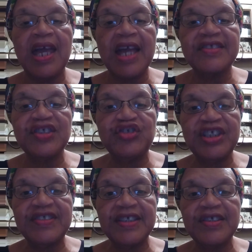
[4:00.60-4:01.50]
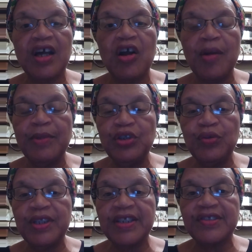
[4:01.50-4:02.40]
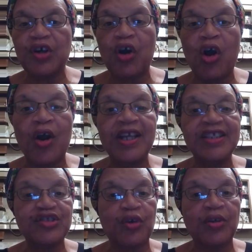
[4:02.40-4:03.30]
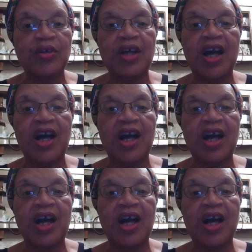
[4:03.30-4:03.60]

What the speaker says: exegesis, hermeneutics, or historical